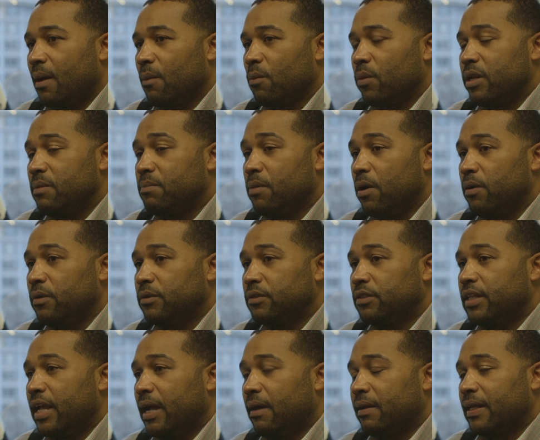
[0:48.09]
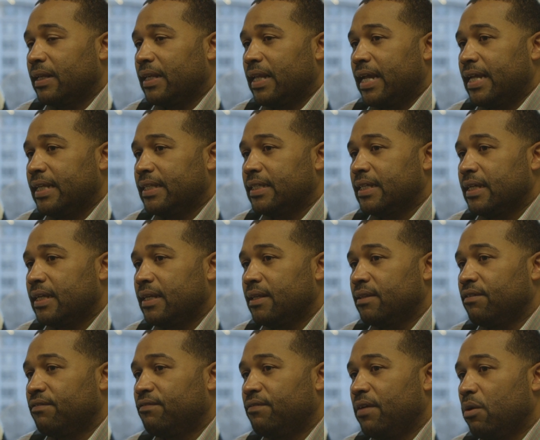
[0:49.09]
When he burns down Atlanta,
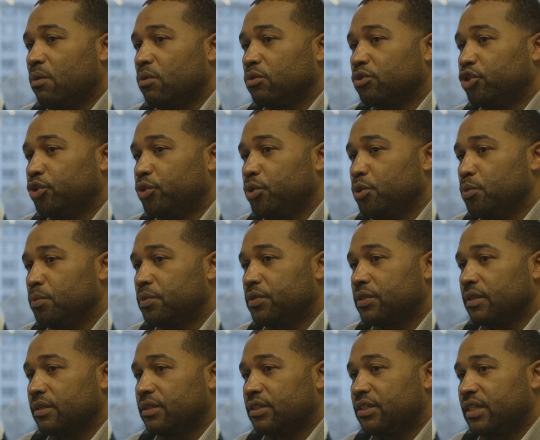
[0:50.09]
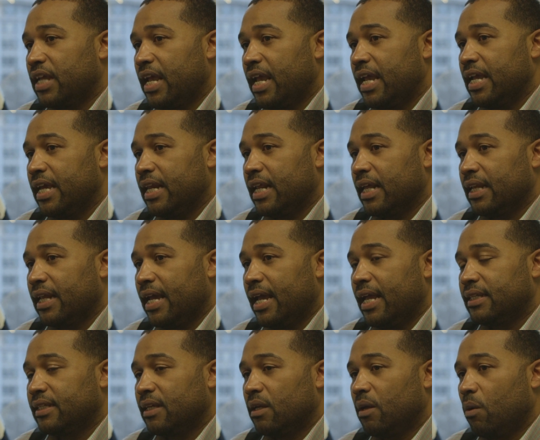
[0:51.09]
the federal troops stay in
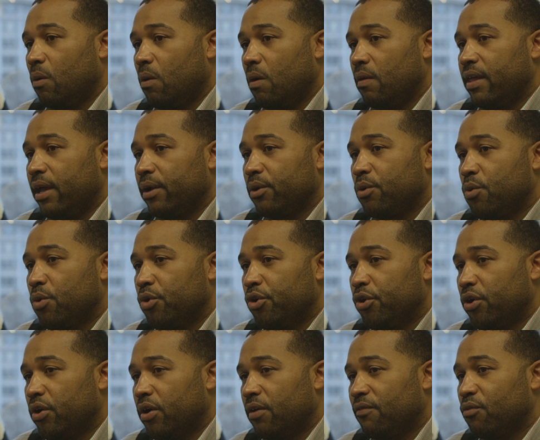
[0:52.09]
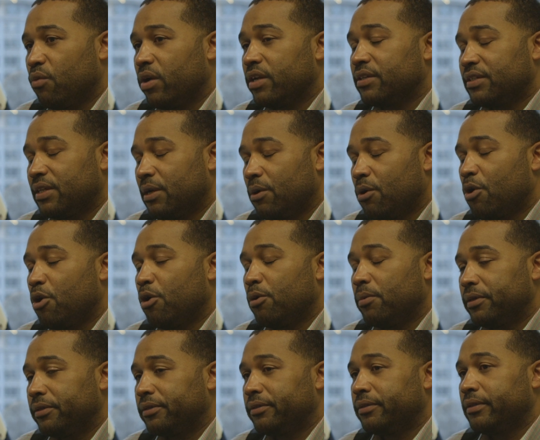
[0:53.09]
Atlanta on that corner of what is now
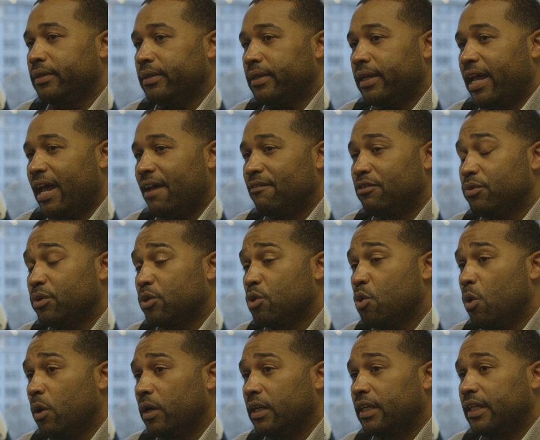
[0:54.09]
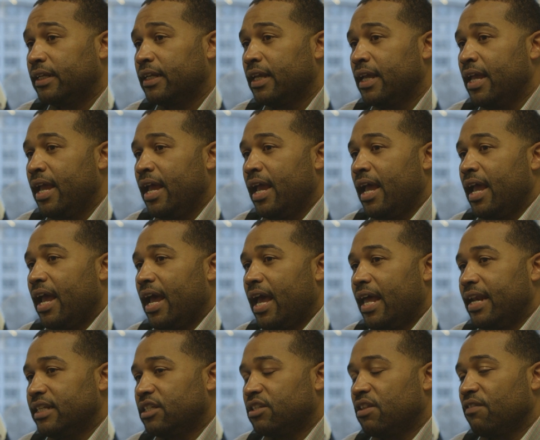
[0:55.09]
Auburn Avenue and Cortland.
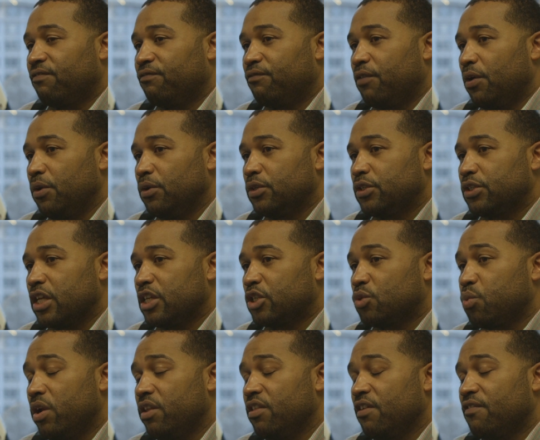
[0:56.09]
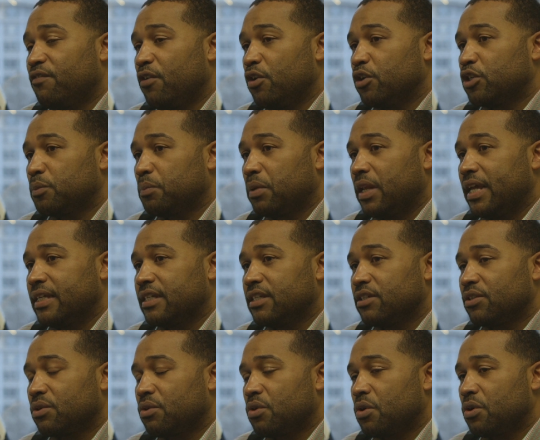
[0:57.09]
And it's one of the first
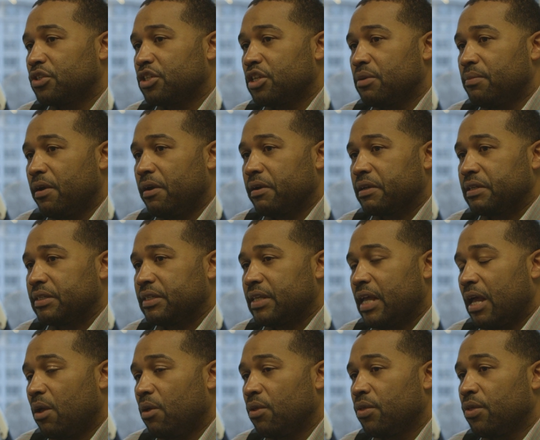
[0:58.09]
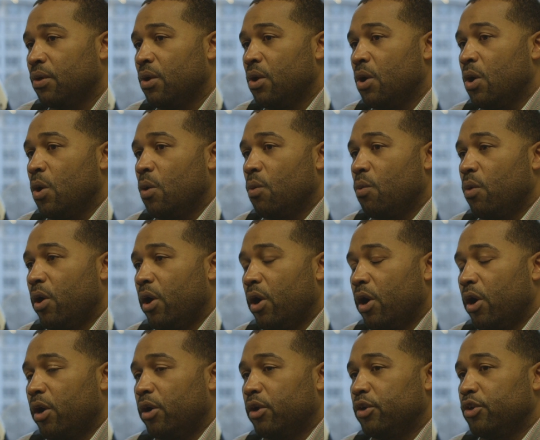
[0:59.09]
places across the American South
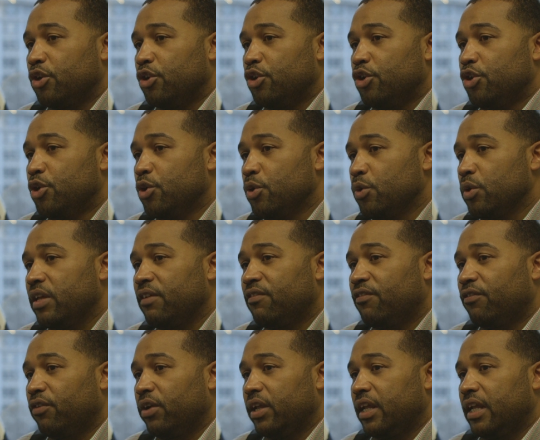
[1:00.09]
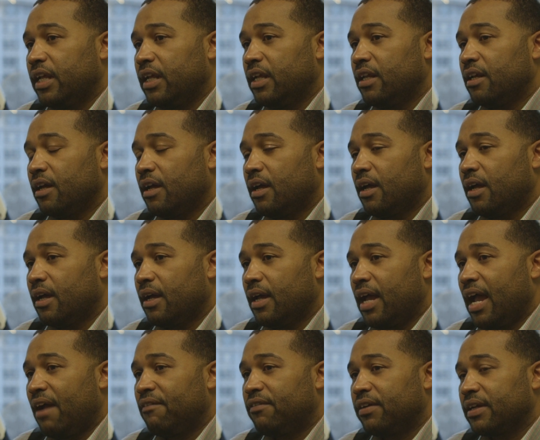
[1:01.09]
where newly freed
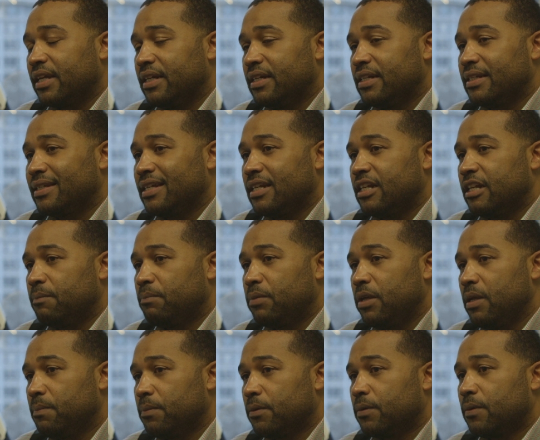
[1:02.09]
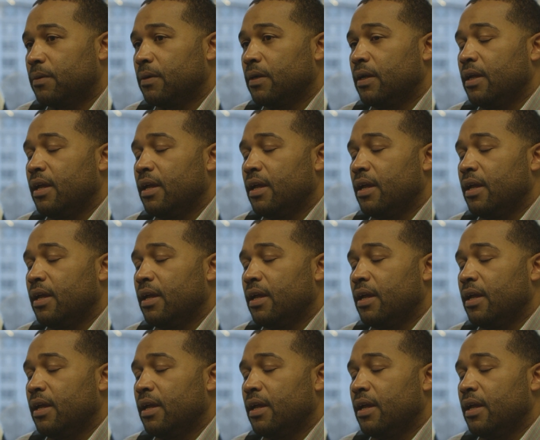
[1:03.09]
African descended people